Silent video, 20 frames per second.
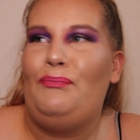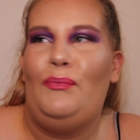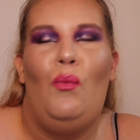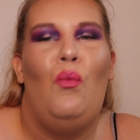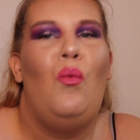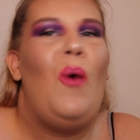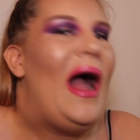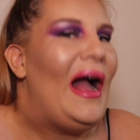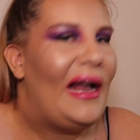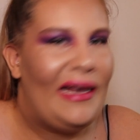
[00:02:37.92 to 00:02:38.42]

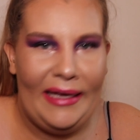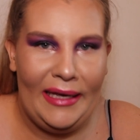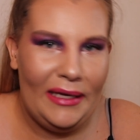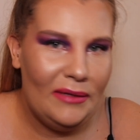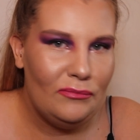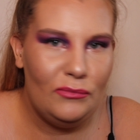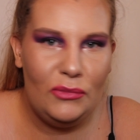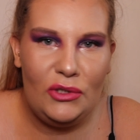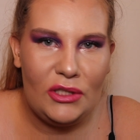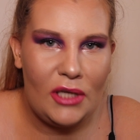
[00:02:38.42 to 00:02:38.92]

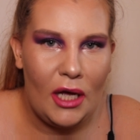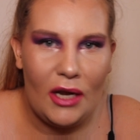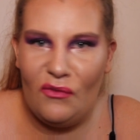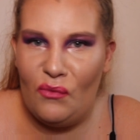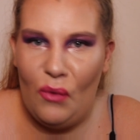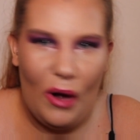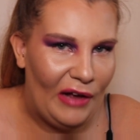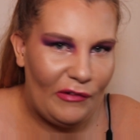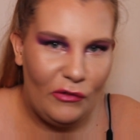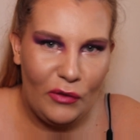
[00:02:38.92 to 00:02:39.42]
wacky, which is kind
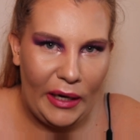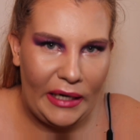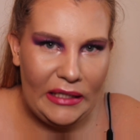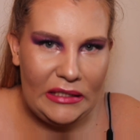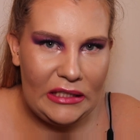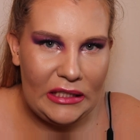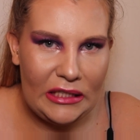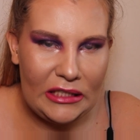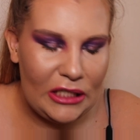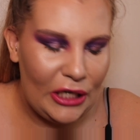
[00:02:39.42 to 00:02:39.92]
of why I
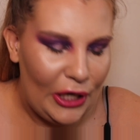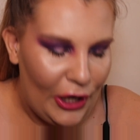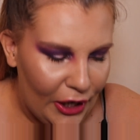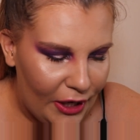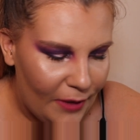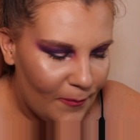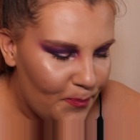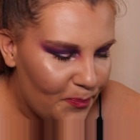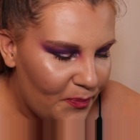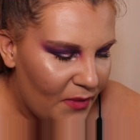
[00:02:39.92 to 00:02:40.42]
created this
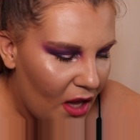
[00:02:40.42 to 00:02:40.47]
look.